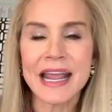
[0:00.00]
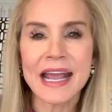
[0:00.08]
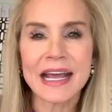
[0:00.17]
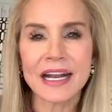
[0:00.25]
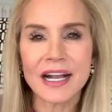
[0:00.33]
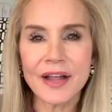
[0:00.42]

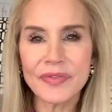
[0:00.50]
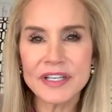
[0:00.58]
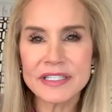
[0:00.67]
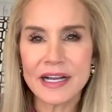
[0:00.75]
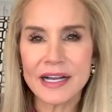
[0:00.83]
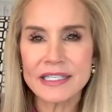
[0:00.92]
And I got
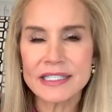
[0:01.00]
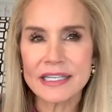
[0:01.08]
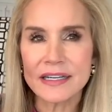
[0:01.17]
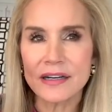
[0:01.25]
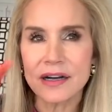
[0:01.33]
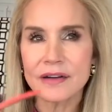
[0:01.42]
this
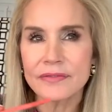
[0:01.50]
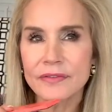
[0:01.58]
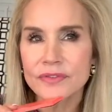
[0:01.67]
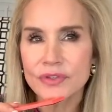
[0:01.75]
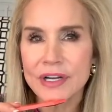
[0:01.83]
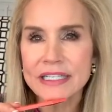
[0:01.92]
idea off
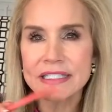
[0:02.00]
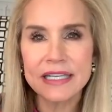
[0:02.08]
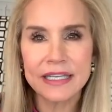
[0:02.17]
of Tracy